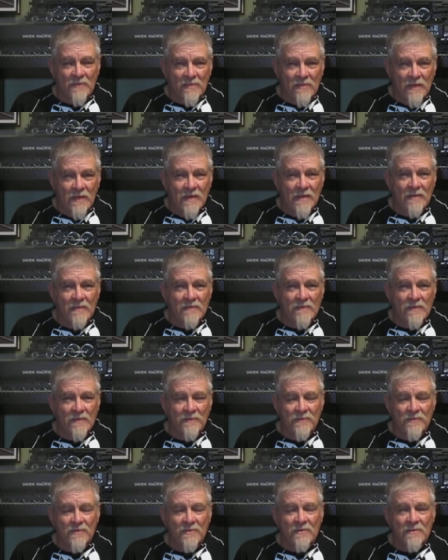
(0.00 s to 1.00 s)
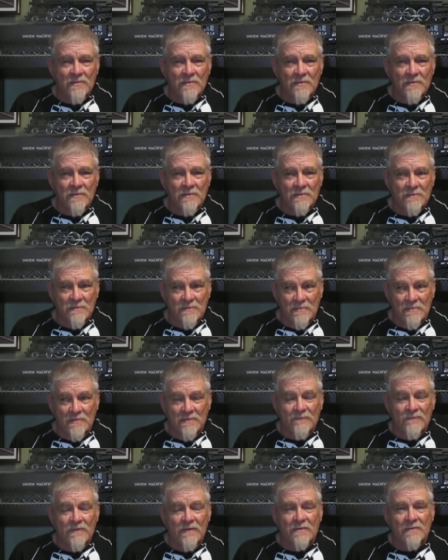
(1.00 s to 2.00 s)
land that you're going to li
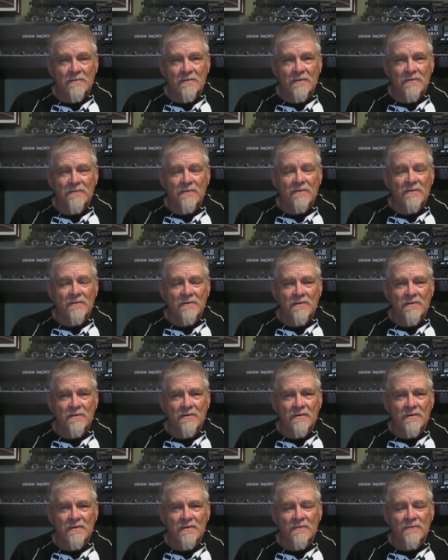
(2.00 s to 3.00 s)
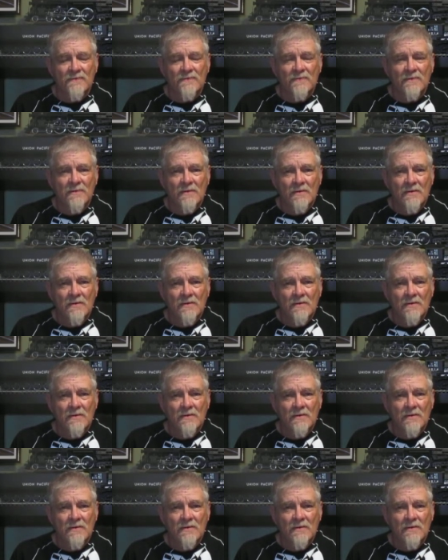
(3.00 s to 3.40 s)
live in and your, your kids.